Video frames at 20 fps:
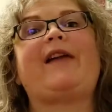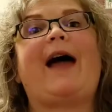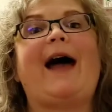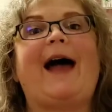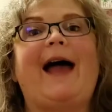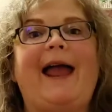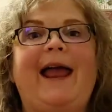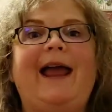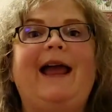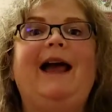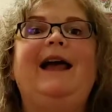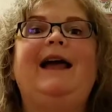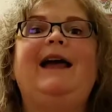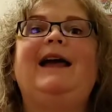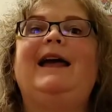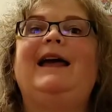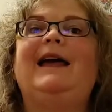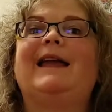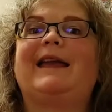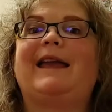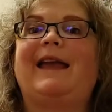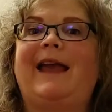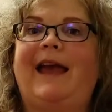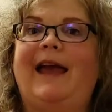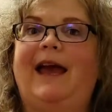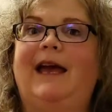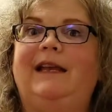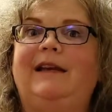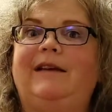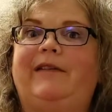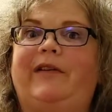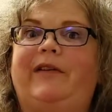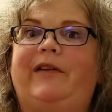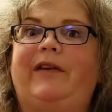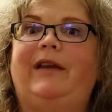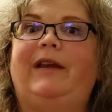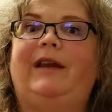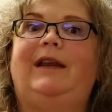I can't